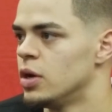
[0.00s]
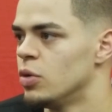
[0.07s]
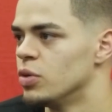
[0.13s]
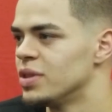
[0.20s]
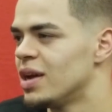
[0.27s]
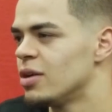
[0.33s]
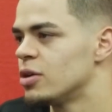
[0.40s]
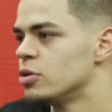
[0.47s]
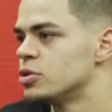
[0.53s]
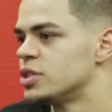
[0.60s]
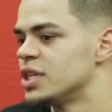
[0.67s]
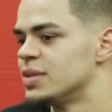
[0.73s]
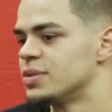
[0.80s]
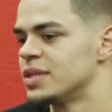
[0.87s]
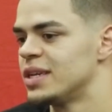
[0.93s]
without Coach
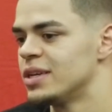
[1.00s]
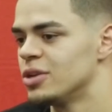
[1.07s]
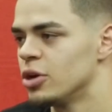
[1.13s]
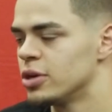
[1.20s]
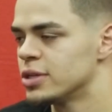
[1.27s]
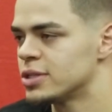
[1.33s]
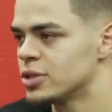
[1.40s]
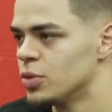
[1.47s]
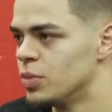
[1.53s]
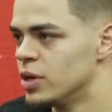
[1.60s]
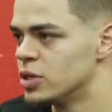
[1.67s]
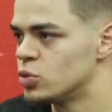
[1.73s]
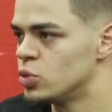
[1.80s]
Sampson getting on us so much.